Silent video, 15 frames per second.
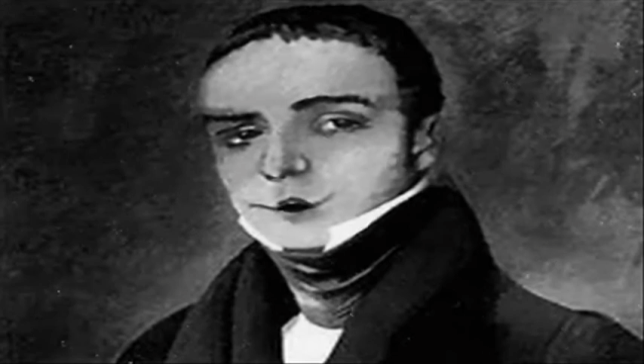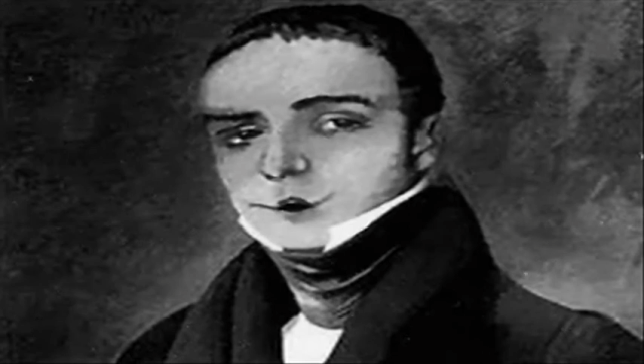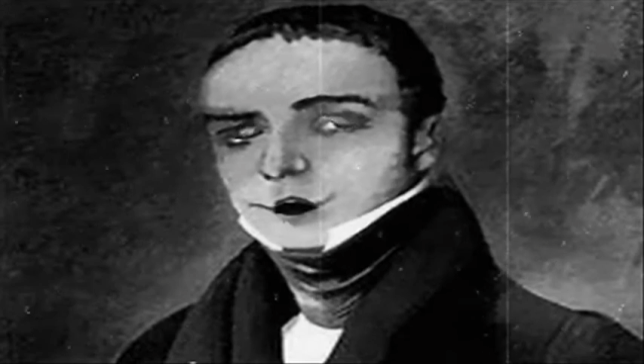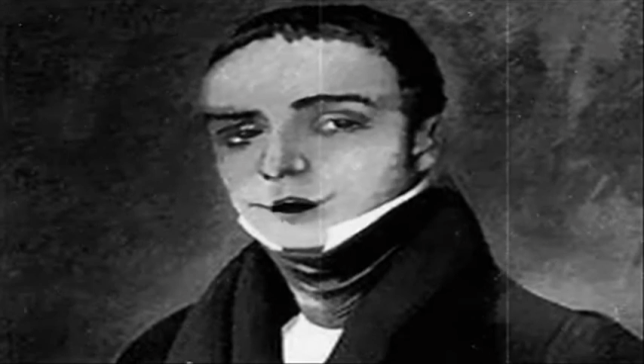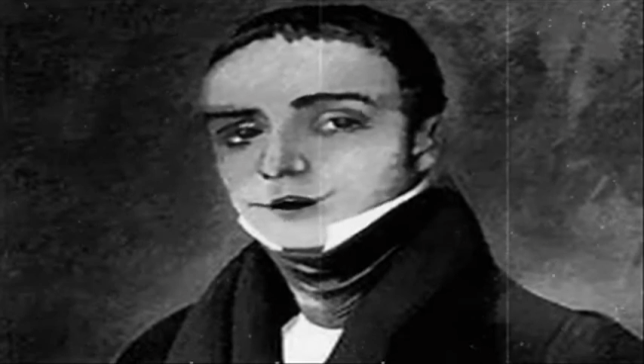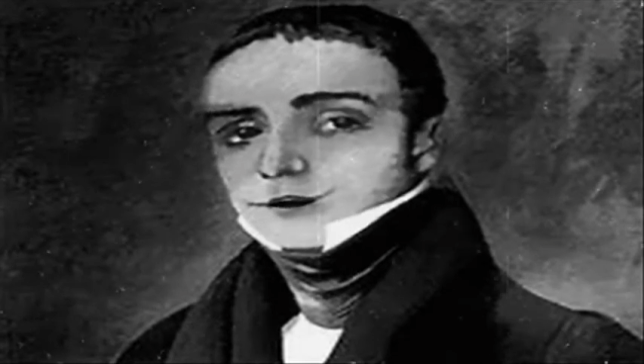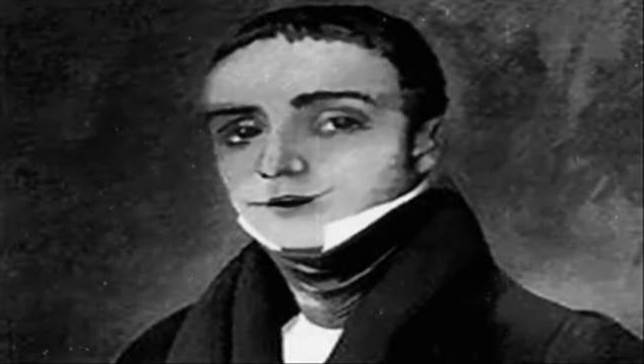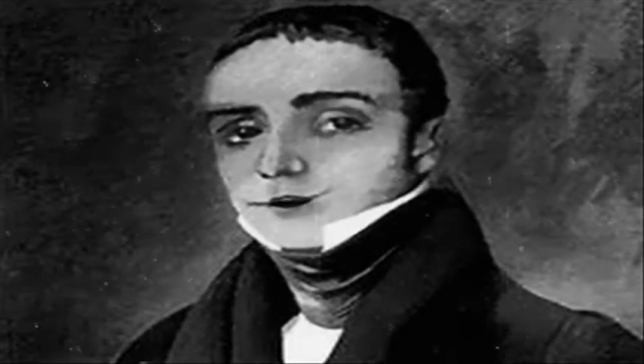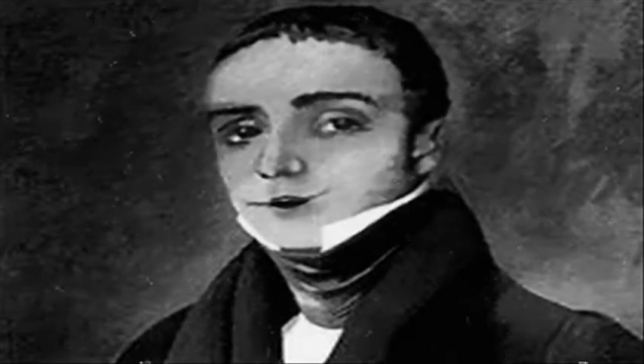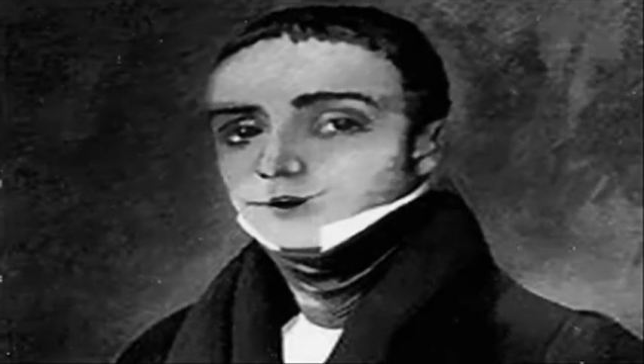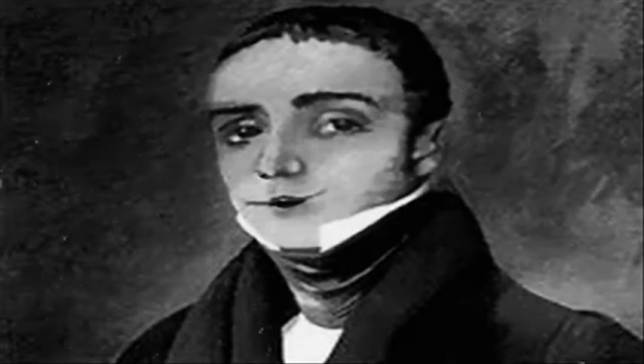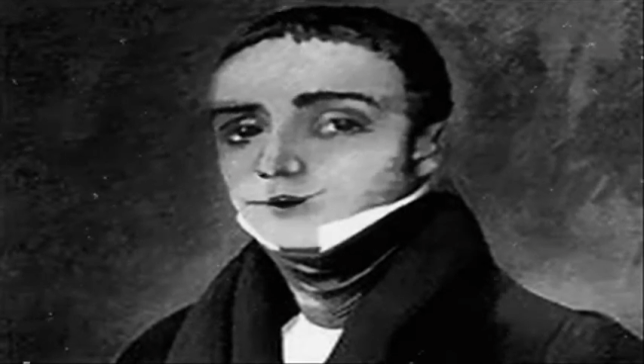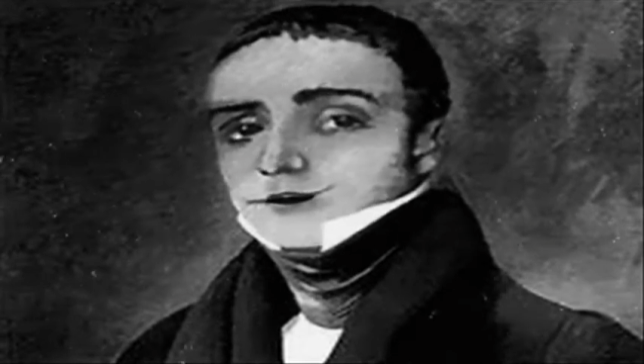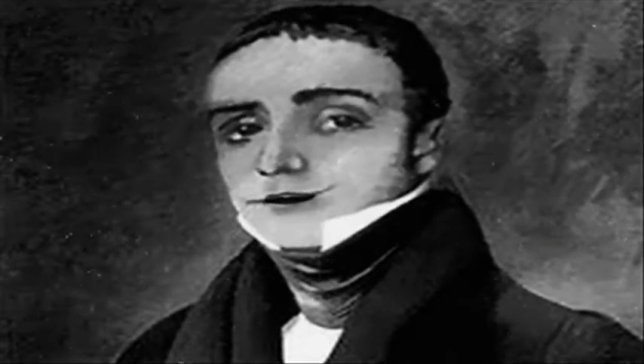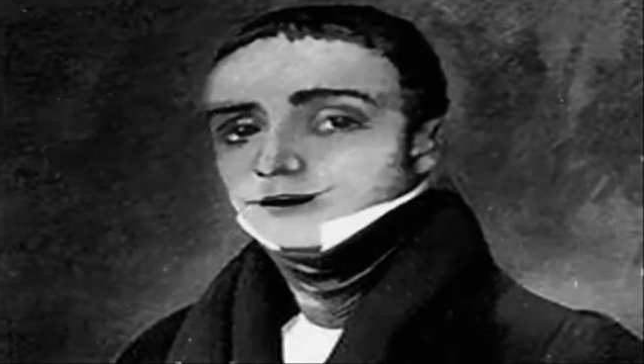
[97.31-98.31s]

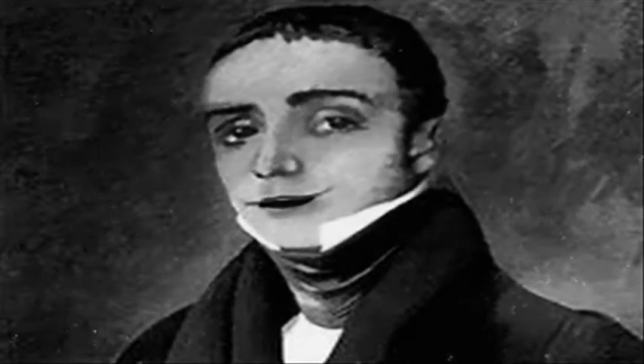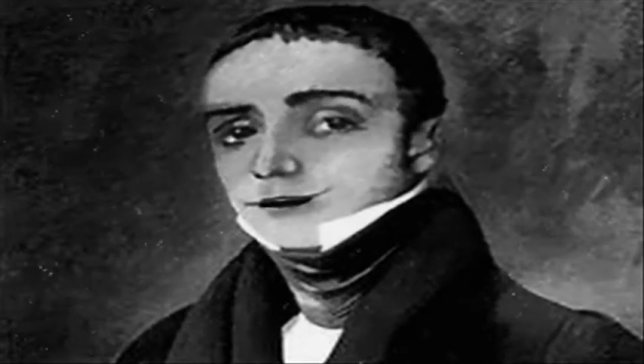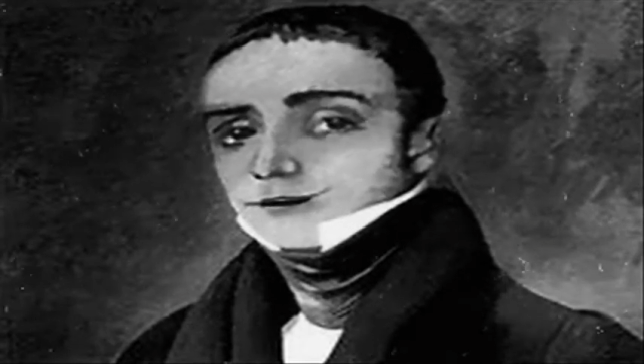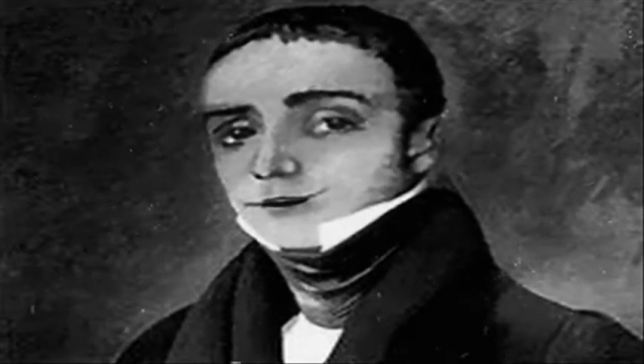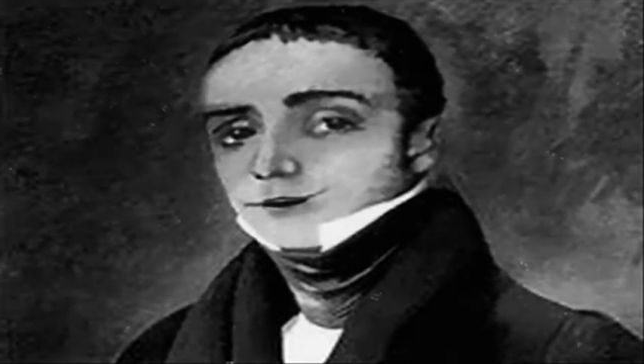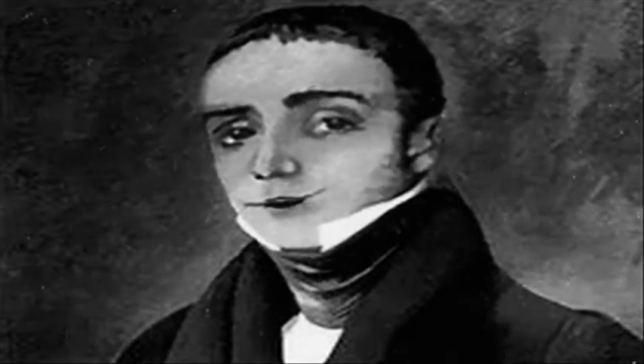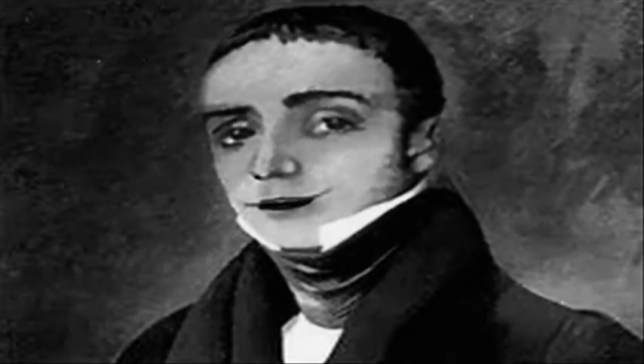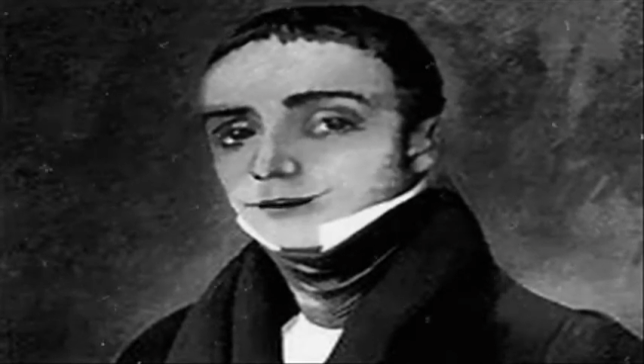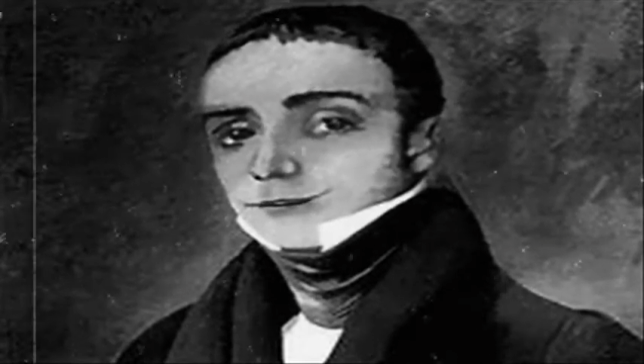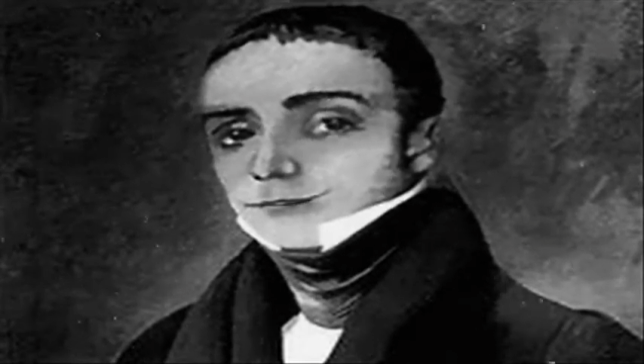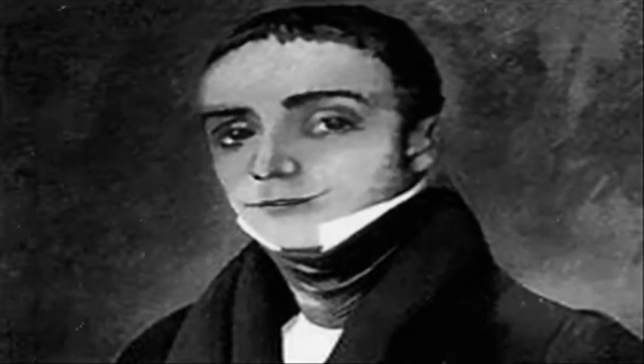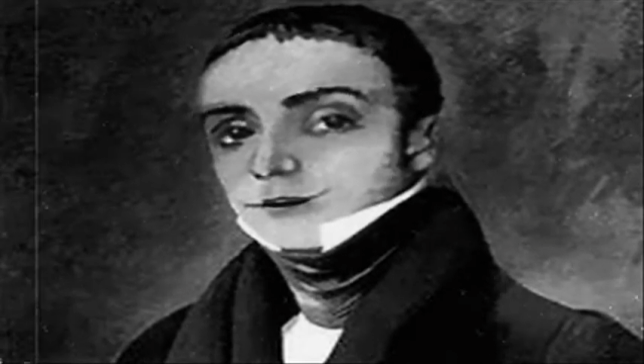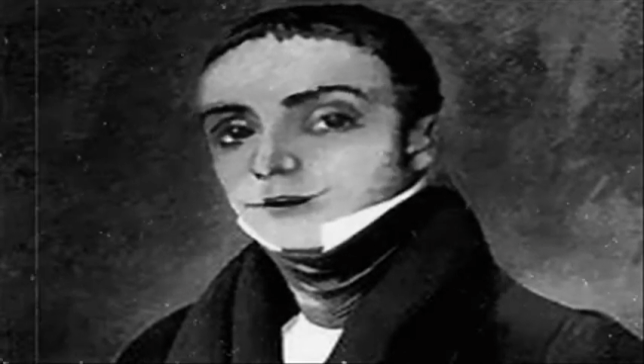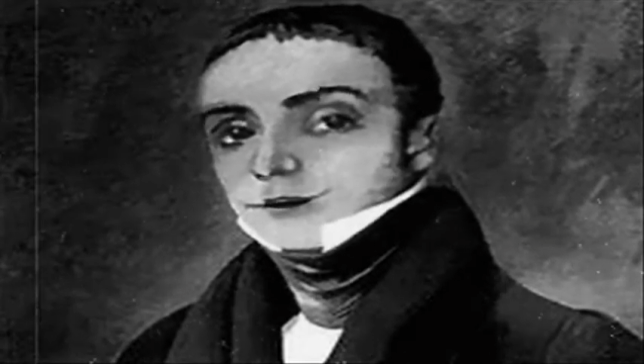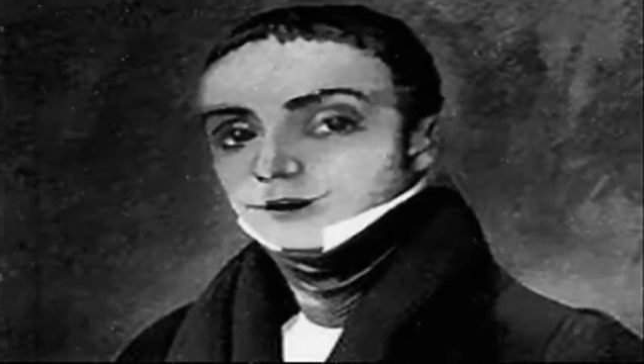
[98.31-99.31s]
gallinaceous eggs,